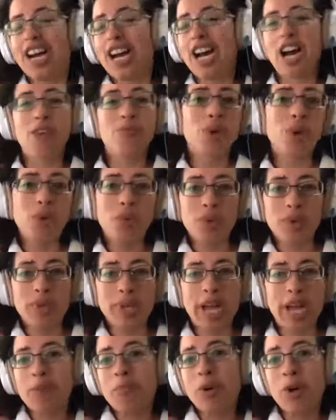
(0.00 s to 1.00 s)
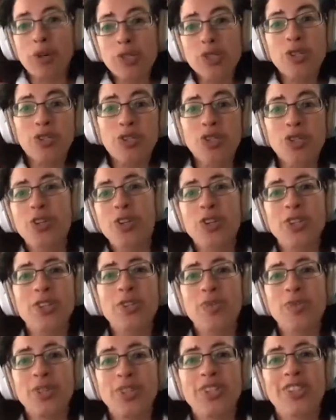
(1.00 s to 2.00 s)
I'm also short,
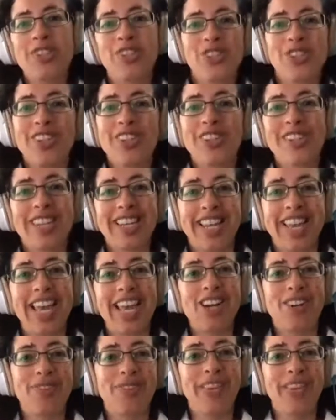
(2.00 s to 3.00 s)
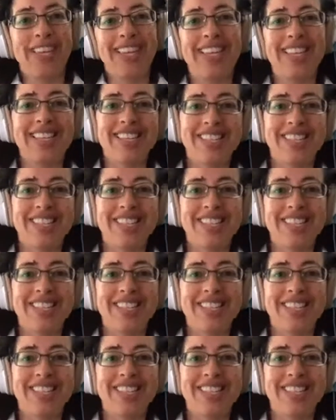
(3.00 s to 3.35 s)
which doesn't help in